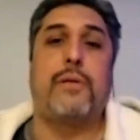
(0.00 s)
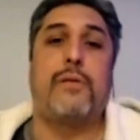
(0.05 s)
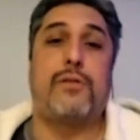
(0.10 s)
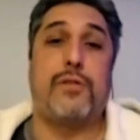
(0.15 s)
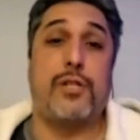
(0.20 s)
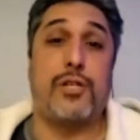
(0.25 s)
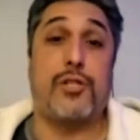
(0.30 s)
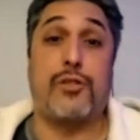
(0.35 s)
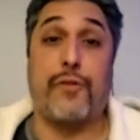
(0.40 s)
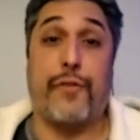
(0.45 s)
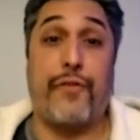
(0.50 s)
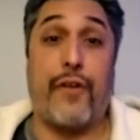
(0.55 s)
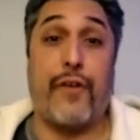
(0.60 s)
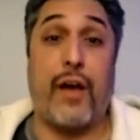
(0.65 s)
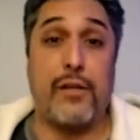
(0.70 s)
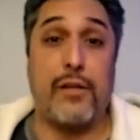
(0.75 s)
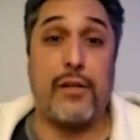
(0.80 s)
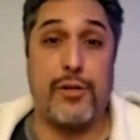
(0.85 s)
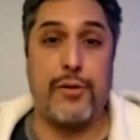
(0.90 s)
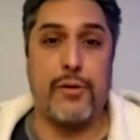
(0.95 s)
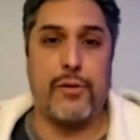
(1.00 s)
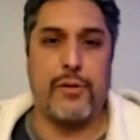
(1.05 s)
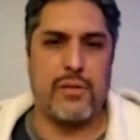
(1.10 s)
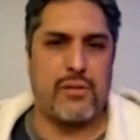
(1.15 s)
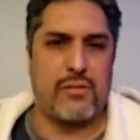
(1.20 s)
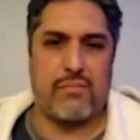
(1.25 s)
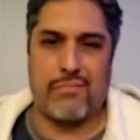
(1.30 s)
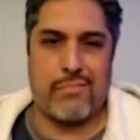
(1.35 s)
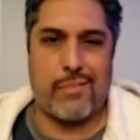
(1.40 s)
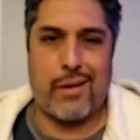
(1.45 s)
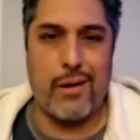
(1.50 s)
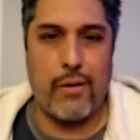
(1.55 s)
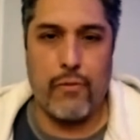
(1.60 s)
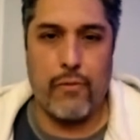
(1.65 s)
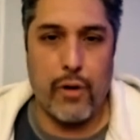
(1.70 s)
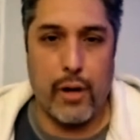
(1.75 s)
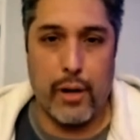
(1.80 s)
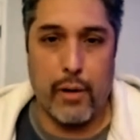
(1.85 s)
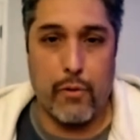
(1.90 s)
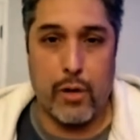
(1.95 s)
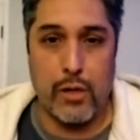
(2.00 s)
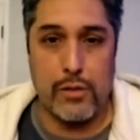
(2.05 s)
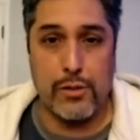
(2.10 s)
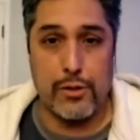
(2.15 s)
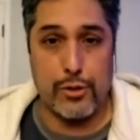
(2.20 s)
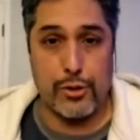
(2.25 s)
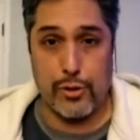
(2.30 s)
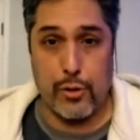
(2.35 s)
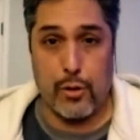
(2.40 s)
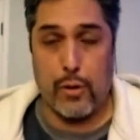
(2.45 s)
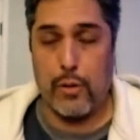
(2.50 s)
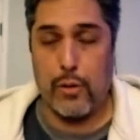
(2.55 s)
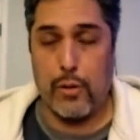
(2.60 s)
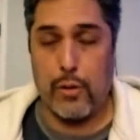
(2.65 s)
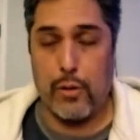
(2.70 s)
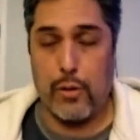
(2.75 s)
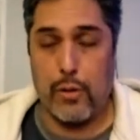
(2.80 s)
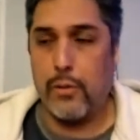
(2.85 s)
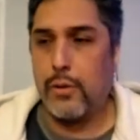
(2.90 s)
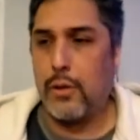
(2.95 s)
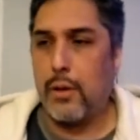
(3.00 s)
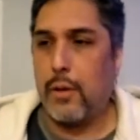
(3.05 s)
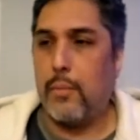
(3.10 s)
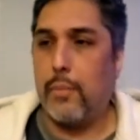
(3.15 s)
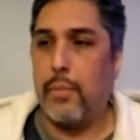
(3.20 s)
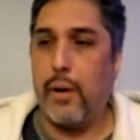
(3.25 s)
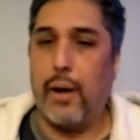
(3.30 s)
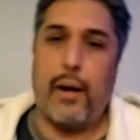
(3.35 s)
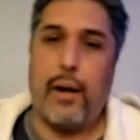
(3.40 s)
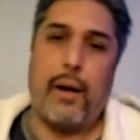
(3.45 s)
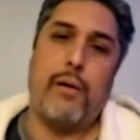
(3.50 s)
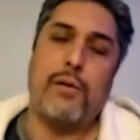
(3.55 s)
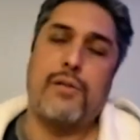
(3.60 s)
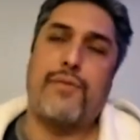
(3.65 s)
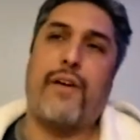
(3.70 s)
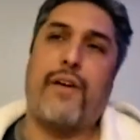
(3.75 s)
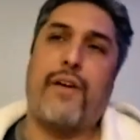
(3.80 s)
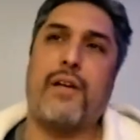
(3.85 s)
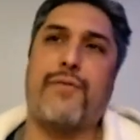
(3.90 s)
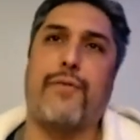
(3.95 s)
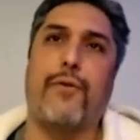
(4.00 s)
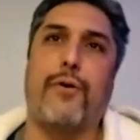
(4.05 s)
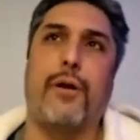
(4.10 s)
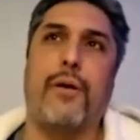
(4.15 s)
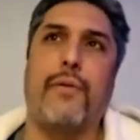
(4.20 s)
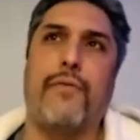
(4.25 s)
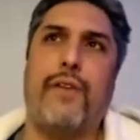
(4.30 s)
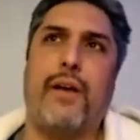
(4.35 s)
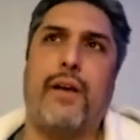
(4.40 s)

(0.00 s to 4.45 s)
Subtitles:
just to find you because I never like watched the show, but I was fast forwarding,